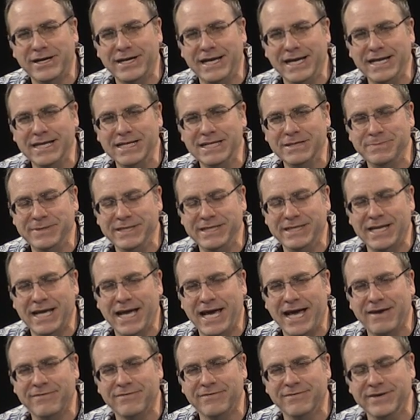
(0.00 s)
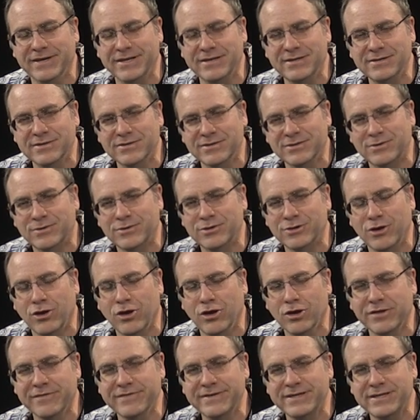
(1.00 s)
I ended up eating half of it or
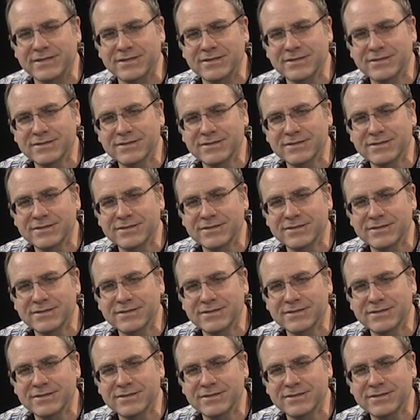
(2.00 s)
all of it.